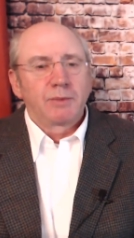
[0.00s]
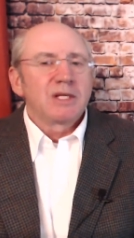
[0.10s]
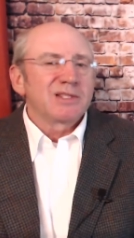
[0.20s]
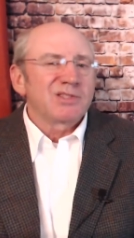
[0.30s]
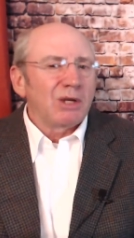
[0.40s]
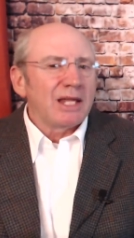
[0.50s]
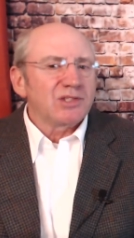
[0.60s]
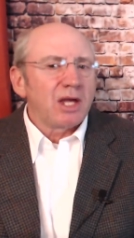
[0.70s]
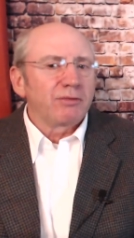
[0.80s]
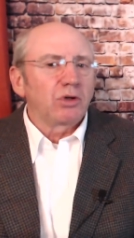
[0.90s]
So
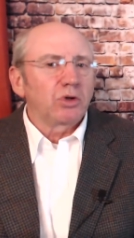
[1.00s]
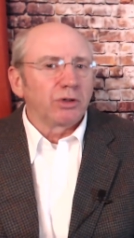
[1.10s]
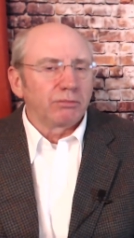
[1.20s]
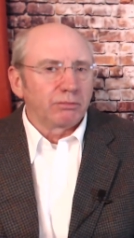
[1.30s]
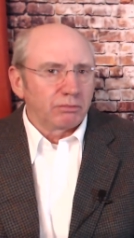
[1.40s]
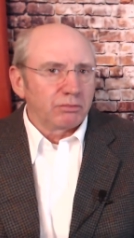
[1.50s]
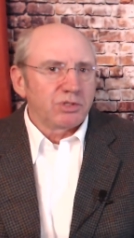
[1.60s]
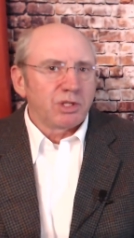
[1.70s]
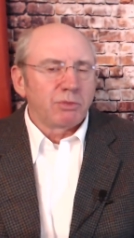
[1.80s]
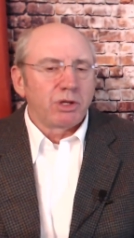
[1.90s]
let's have a look at
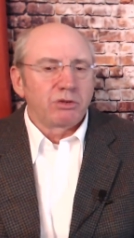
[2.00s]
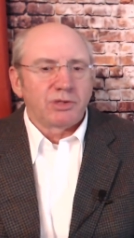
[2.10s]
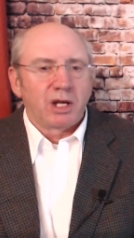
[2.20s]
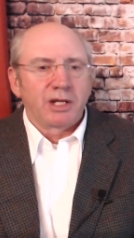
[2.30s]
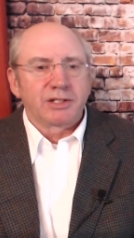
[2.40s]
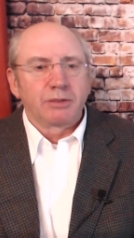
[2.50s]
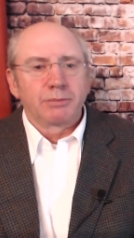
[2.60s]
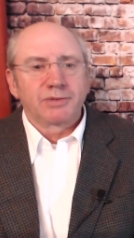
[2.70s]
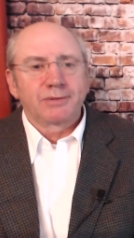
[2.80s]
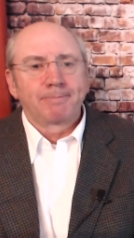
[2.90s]
some of those
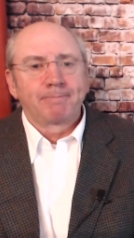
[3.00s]
items.